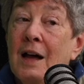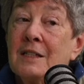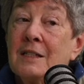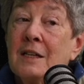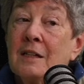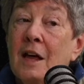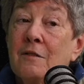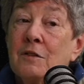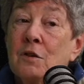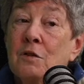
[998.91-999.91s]
I see a
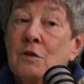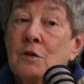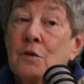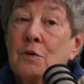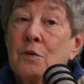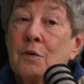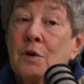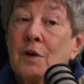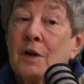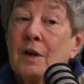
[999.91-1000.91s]
lot of students who
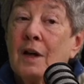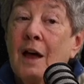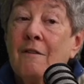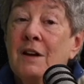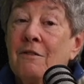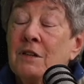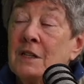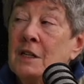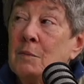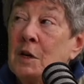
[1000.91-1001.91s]
have
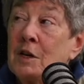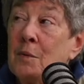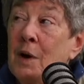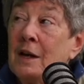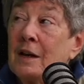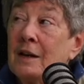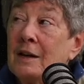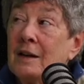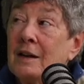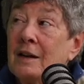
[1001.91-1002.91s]
never seen the Milky Way.
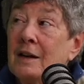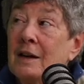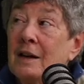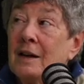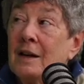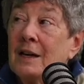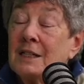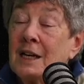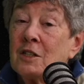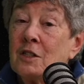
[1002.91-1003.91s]
It
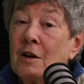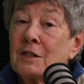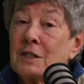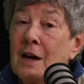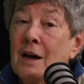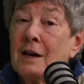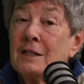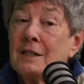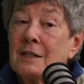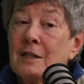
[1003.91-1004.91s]
takes a dark
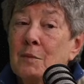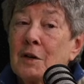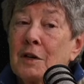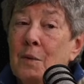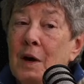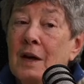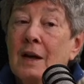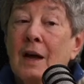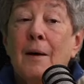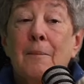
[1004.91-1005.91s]
sky to see the Milky
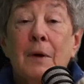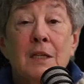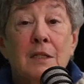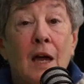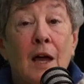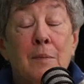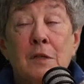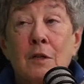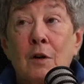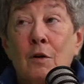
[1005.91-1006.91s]
Way, but it's an
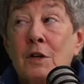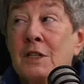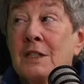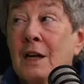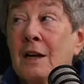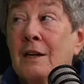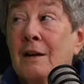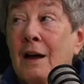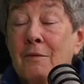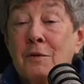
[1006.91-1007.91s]
absolutely gorgeous
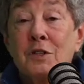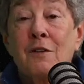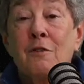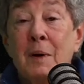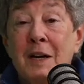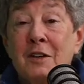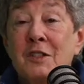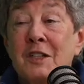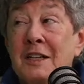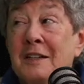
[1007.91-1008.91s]
sight. I wish everybody
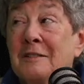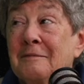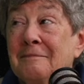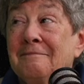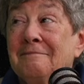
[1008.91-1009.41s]
could see it.